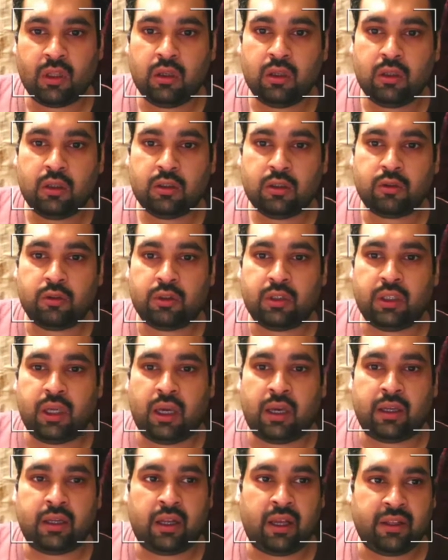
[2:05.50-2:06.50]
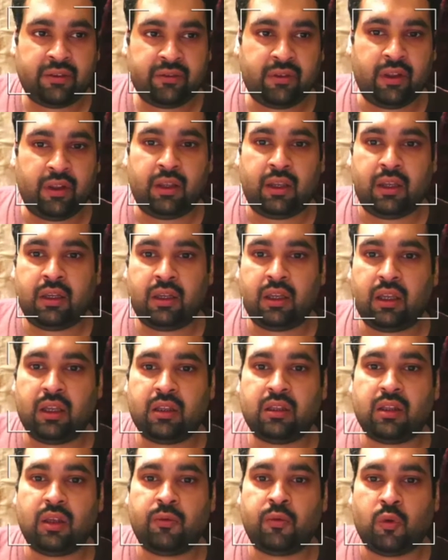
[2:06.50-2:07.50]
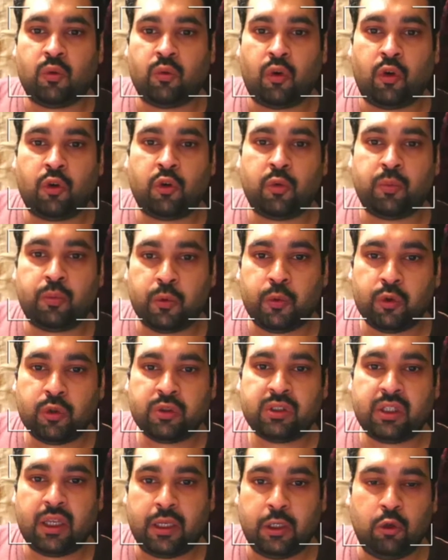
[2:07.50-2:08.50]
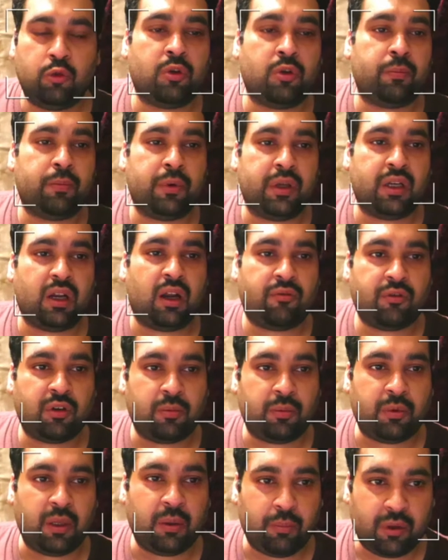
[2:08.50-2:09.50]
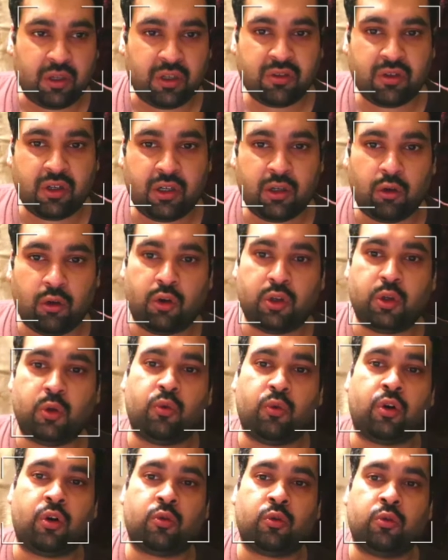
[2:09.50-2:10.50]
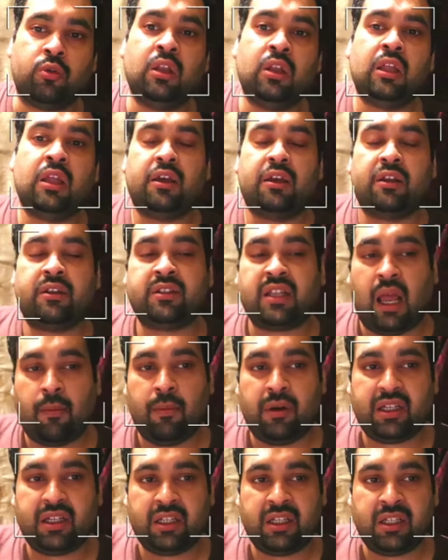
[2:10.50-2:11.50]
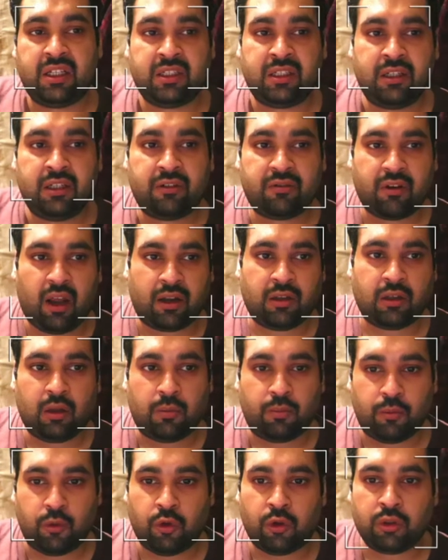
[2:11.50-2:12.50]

So they are asking in case if you want to post a new campaign after being pasted, or you want to simultaneously run the both,